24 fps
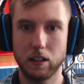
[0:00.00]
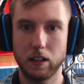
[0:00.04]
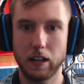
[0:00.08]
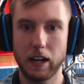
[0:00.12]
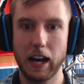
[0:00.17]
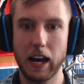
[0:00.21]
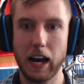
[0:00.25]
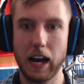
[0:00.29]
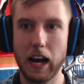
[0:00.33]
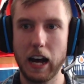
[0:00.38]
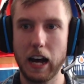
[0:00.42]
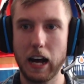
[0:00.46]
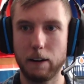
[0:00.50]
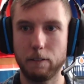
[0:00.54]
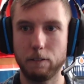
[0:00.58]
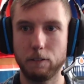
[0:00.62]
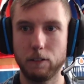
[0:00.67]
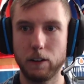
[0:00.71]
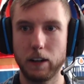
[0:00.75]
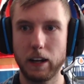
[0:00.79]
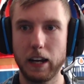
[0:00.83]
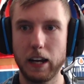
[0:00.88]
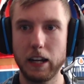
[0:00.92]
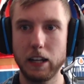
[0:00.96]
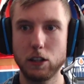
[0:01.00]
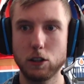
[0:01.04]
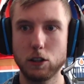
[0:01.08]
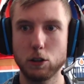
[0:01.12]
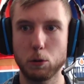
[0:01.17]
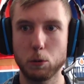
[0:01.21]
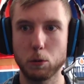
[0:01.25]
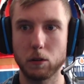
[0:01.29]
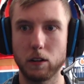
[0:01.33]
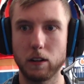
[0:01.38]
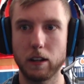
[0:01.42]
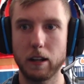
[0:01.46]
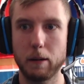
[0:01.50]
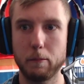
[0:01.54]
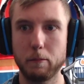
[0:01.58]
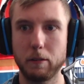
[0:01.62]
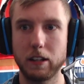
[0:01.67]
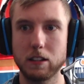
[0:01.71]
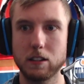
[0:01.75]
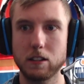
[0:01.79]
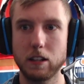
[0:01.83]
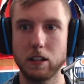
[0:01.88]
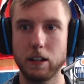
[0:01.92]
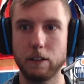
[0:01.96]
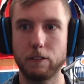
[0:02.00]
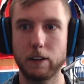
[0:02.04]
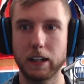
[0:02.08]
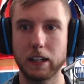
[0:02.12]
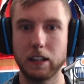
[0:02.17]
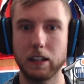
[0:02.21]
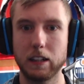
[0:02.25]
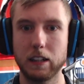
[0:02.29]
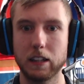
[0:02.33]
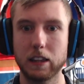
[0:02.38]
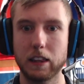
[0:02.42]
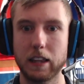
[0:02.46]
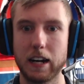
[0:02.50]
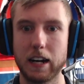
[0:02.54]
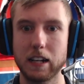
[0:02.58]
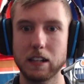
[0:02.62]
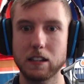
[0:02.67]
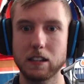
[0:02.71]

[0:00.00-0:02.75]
have a total. Let me see if I can get that